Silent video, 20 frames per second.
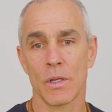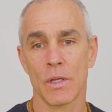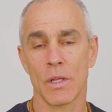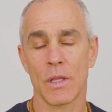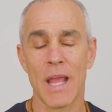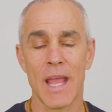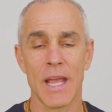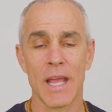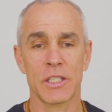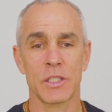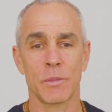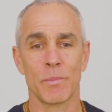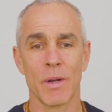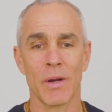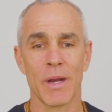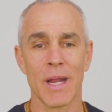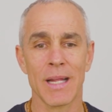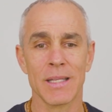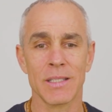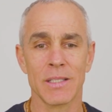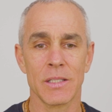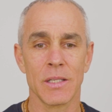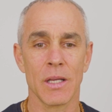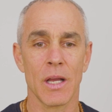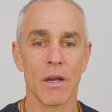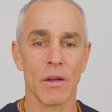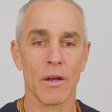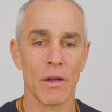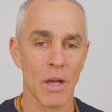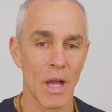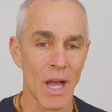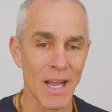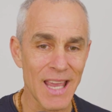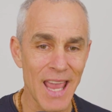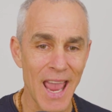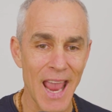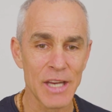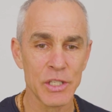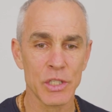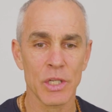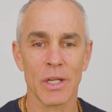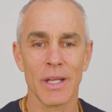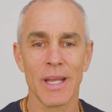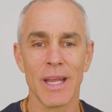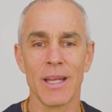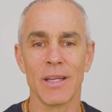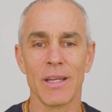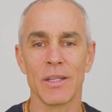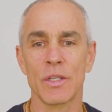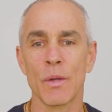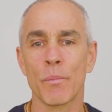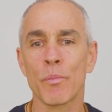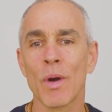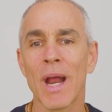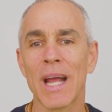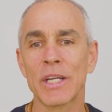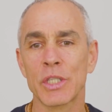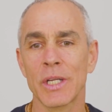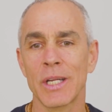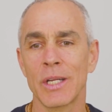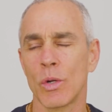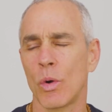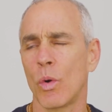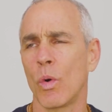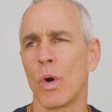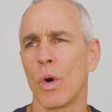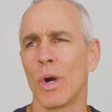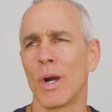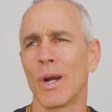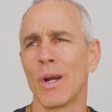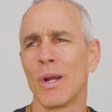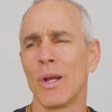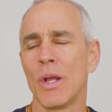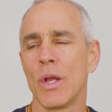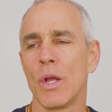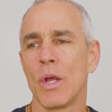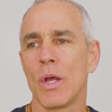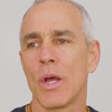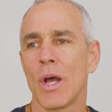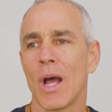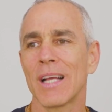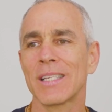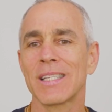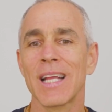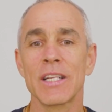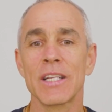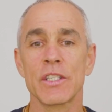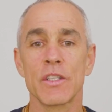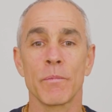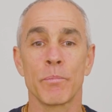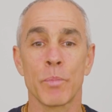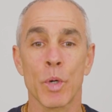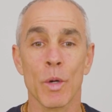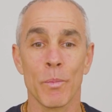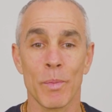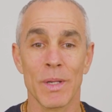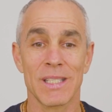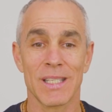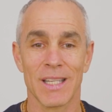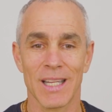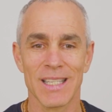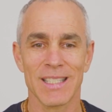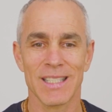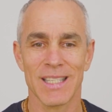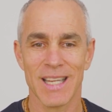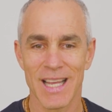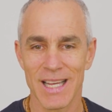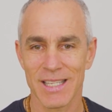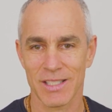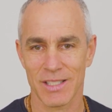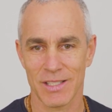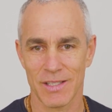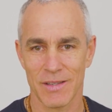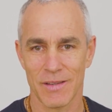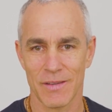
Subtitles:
They experience occasionally depression or a sense of purposelessness.